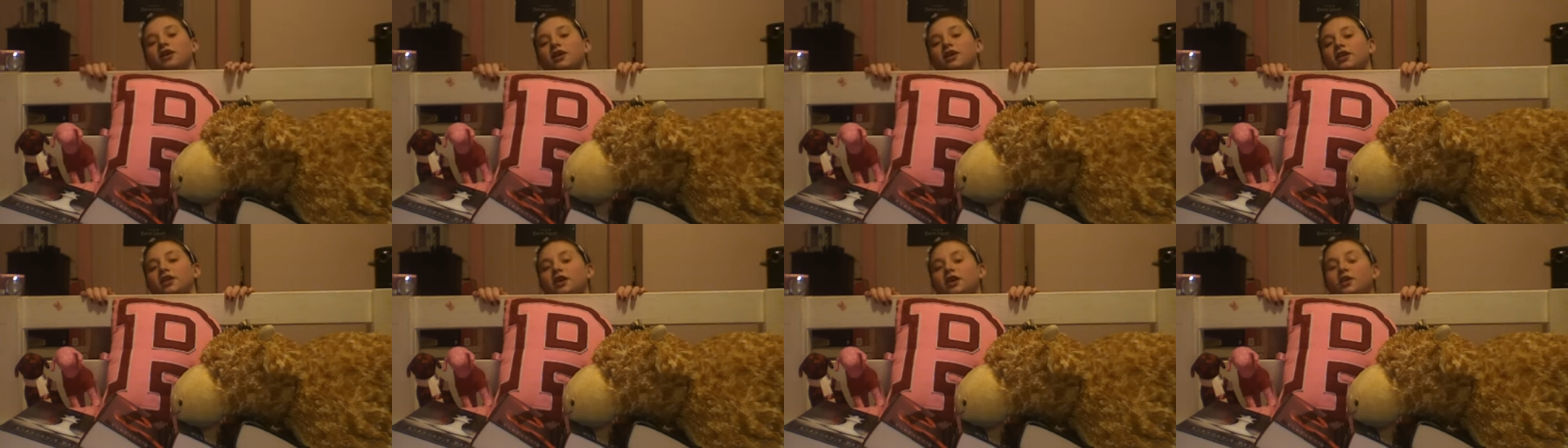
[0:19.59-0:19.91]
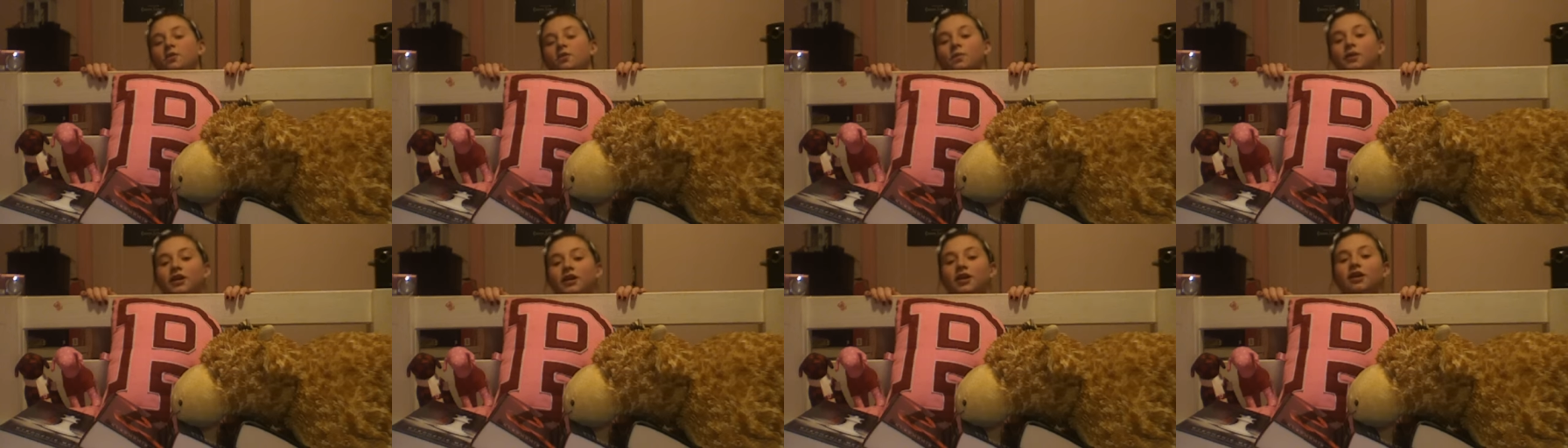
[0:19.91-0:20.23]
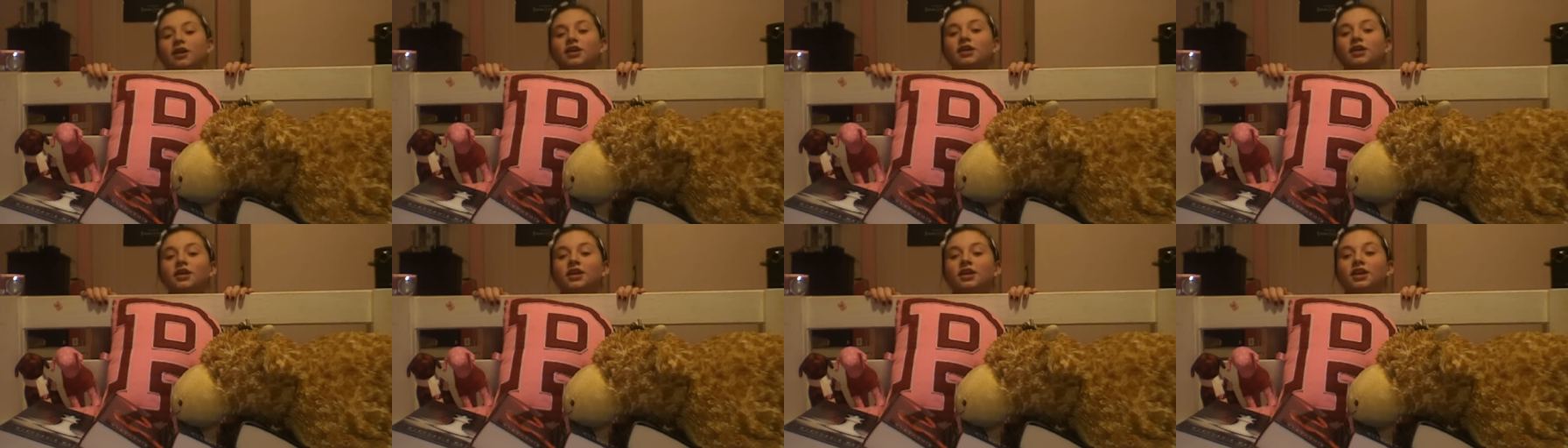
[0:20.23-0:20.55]
Now
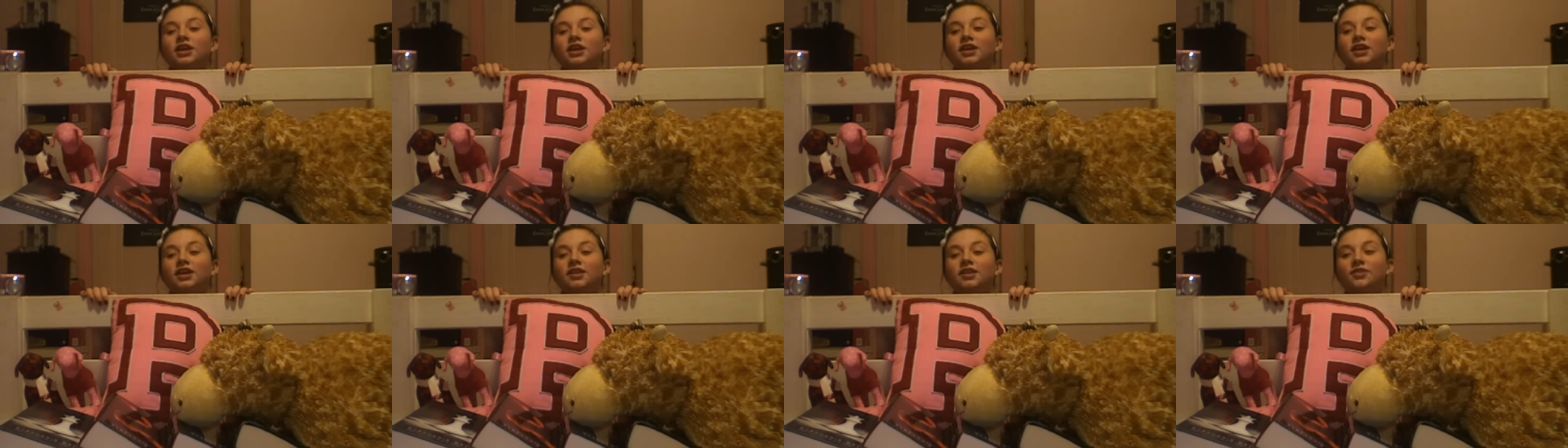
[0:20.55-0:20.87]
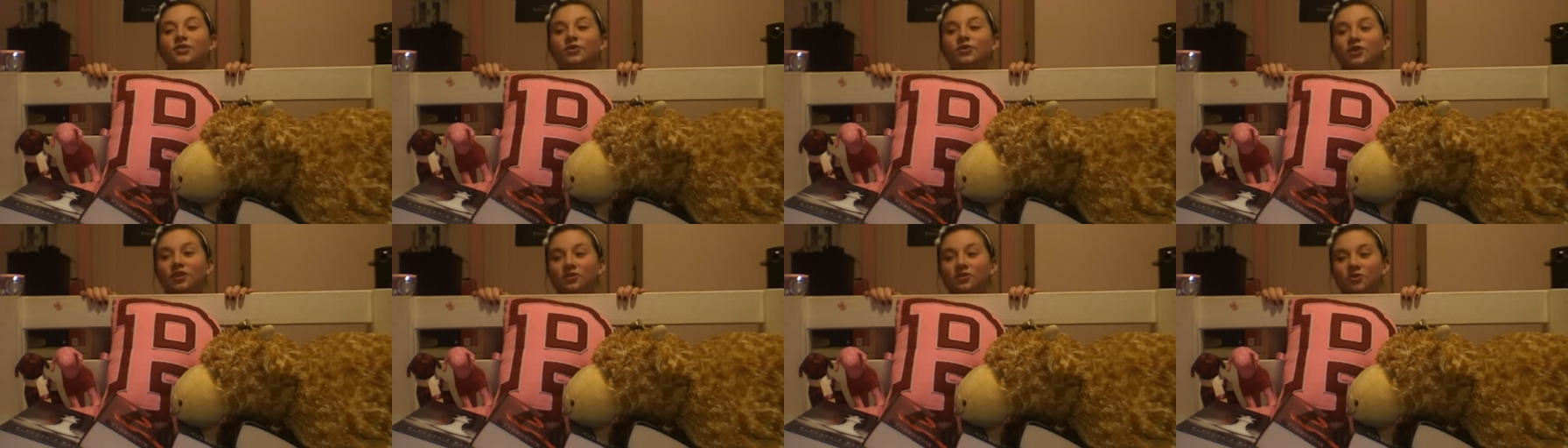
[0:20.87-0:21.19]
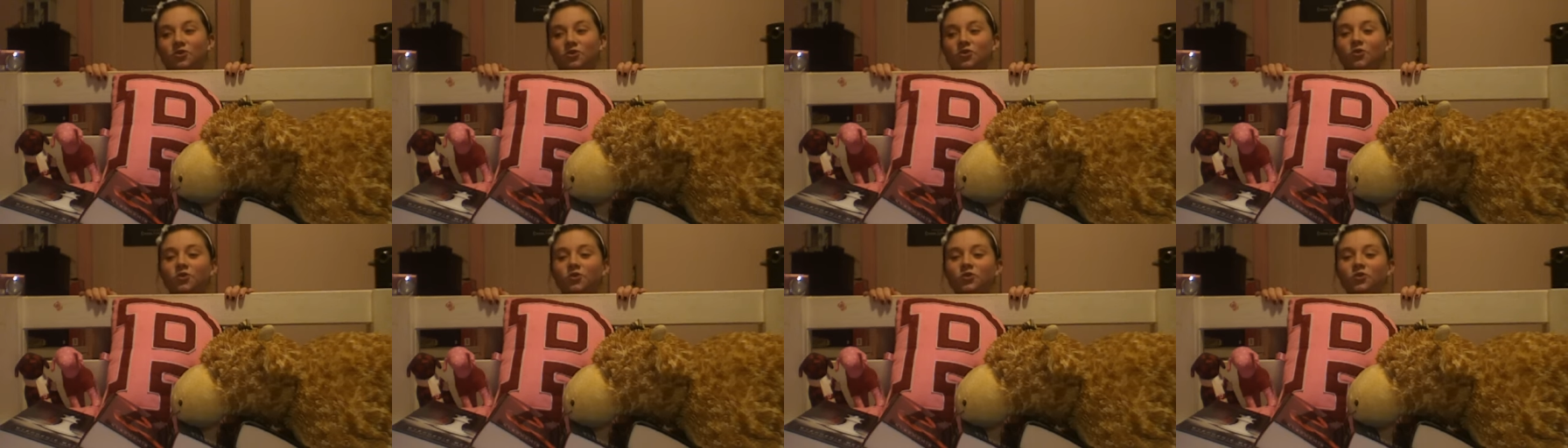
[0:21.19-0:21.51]
pink is sort of a
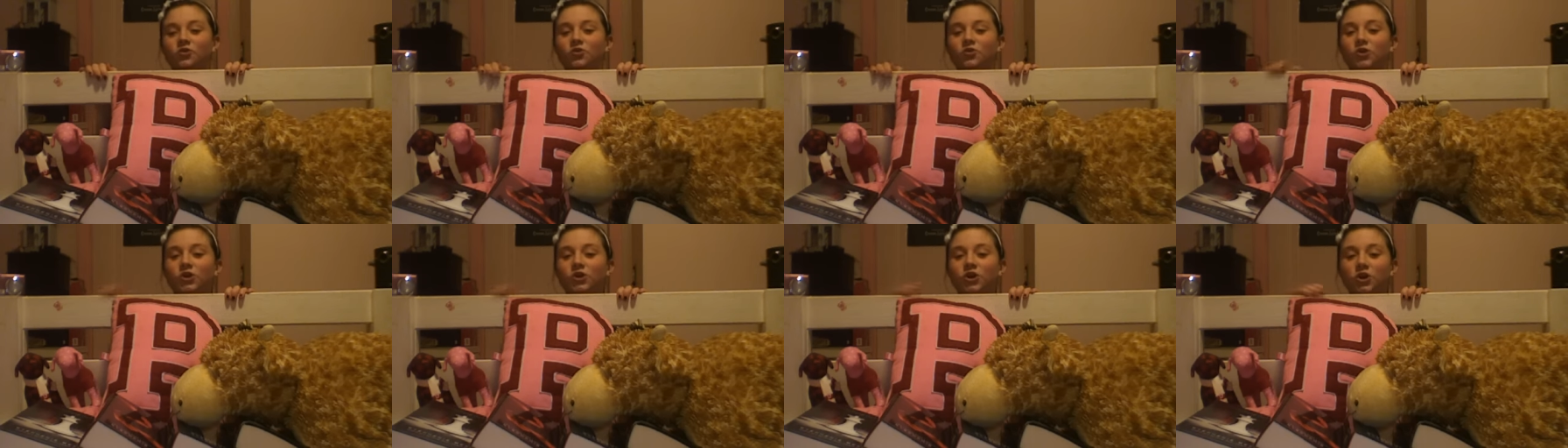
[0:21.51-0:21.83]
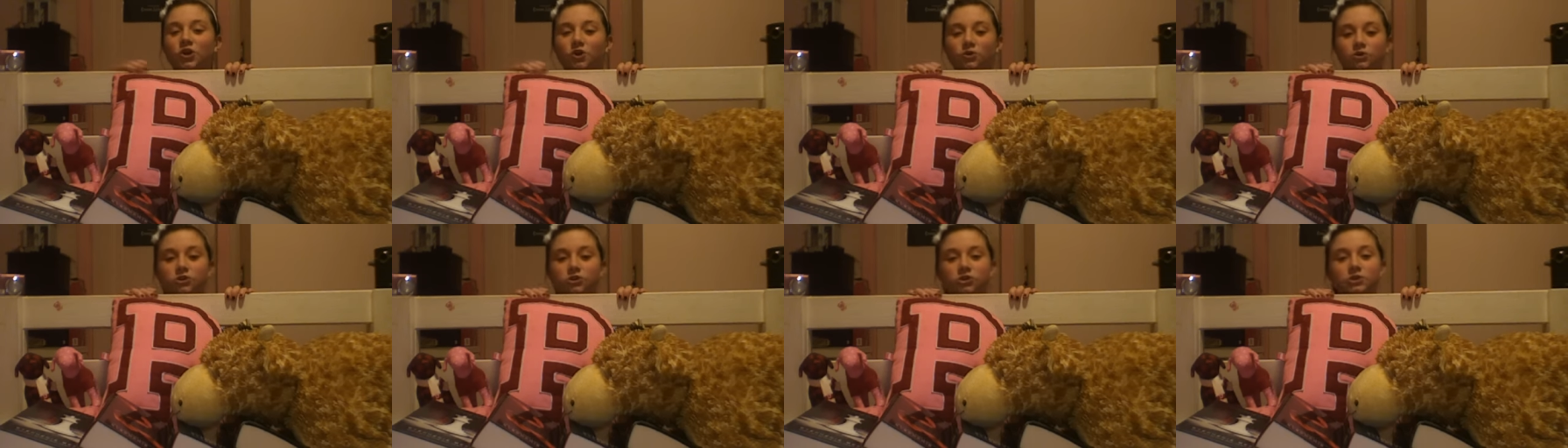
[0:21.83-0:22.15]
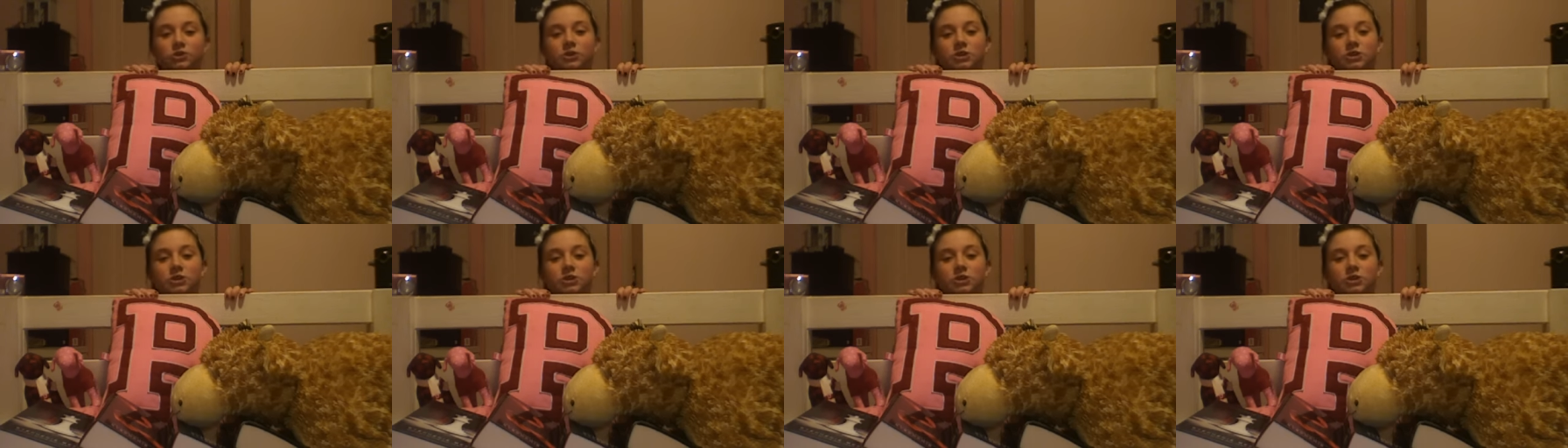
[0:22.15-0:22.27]
cool store to go to,